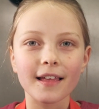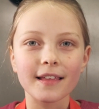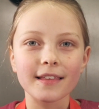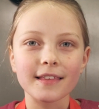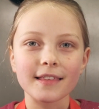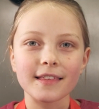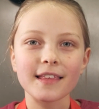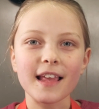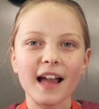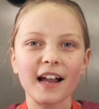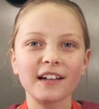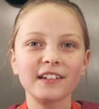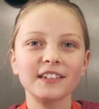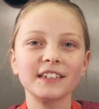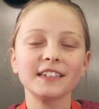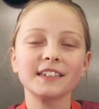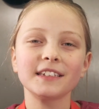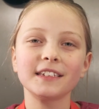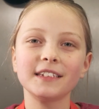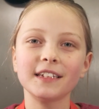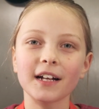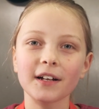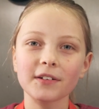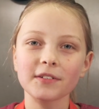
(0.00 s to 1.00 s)
Now
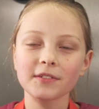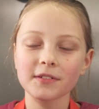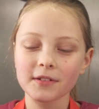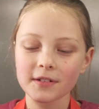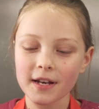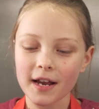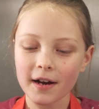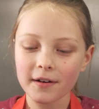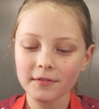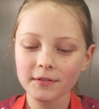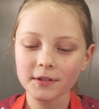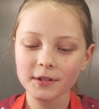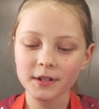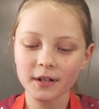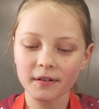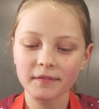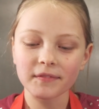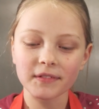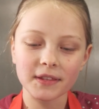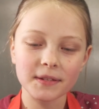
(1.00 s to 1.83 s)
it's done. Now we're done